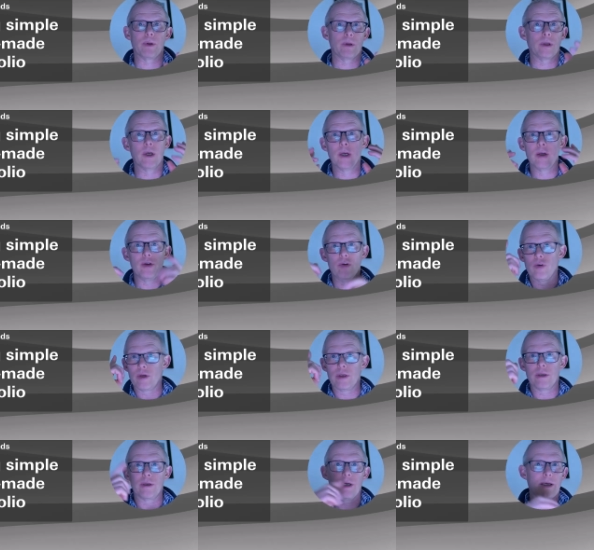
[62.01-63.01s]
You could
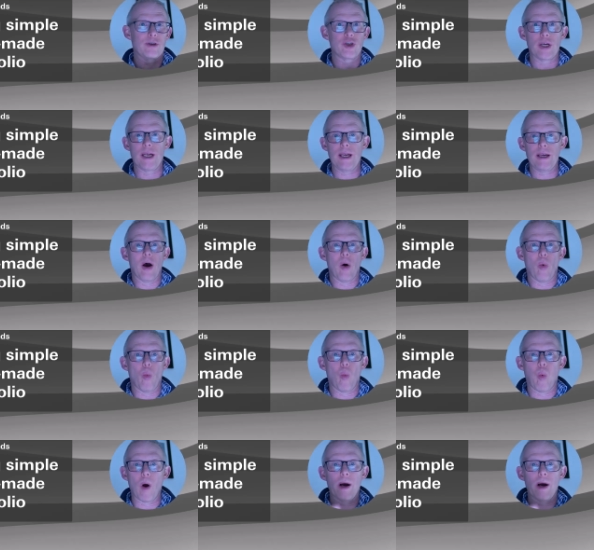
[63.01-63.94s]
achieve wide